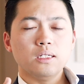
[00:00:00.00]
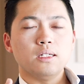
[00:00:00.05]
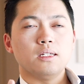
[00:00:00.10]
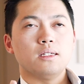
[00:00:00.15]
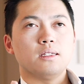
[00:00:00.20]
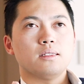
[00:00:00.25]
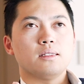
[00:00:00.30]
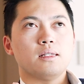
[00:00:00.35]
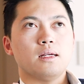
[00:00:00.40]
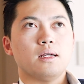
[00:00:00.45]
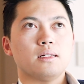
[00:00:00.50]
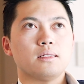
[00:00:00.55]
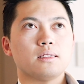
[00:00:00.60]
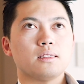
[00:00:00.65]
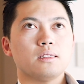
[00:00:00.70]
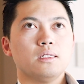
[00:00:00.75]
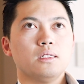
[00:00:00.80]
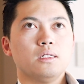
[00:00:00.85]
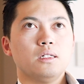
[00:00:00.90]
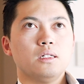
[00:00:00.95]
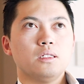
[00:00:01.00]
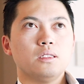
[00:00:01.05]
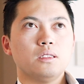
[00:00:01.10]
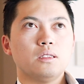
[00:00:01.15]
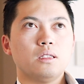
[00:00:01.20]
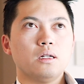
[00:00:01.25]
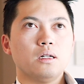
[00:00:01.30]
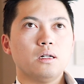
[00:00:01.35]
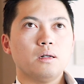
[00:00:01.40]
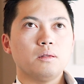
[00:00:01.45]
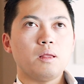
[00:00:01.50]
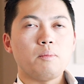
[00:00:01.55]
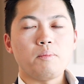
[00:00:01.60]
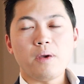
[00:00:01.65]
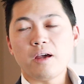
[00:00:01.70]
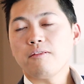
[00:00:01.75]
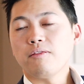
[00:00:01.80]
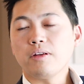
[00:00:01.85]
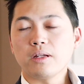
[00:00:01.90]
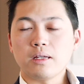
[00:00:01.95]
is that the
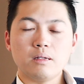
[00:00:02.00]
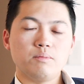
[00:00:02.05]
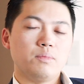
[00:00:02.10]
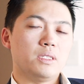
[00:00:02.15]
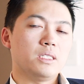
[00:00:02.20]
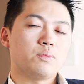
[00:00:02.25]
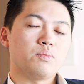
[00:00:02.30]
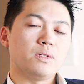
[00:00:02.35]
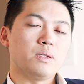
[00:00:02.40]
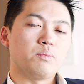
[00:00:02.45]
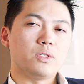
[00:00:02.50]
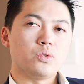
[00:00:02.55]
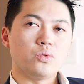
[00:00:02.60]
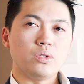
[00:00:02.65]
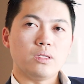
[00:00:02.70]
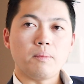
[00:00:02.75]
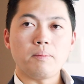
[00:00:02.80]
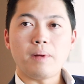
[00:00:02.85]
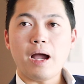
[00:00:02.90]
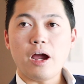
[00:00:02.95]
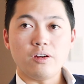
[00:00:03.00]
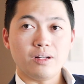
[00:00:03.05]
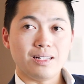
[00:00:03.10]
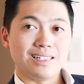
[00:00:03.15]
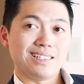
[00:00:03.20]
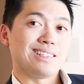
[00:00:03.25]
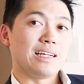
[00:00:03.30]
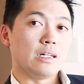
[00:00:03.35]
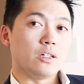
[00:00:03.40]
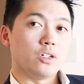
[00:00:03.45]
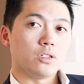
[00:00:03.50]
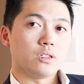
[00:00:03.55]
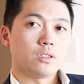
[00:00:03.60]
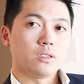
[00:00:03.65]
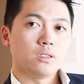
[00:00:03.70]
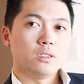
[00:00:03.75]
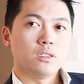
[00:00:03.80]
benefit can be split between the buyer and the seller.